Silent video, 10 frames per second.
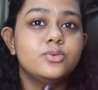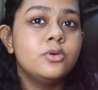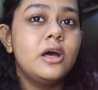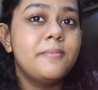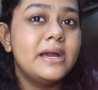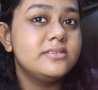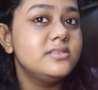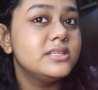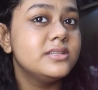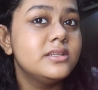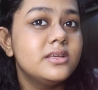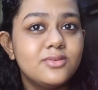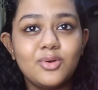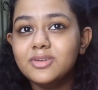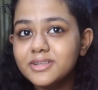so my skin
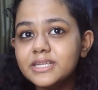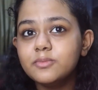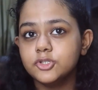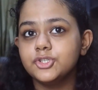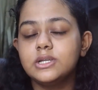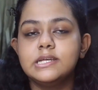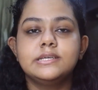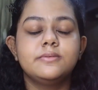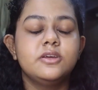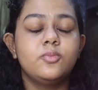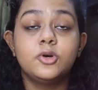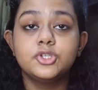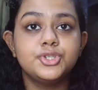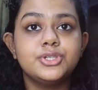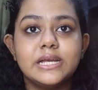is already
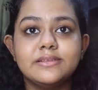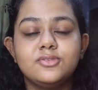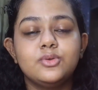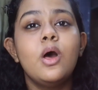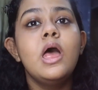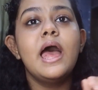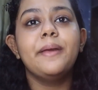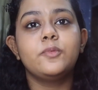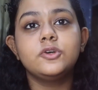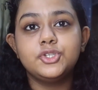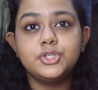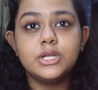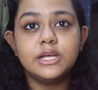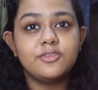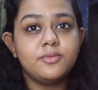moisturized, so I
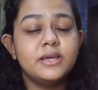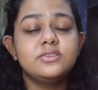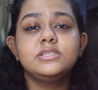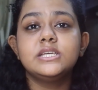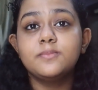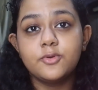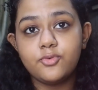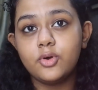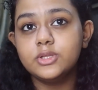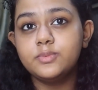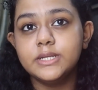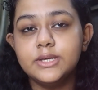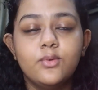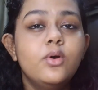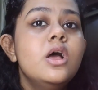moisturized my skin before the
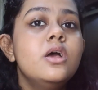video.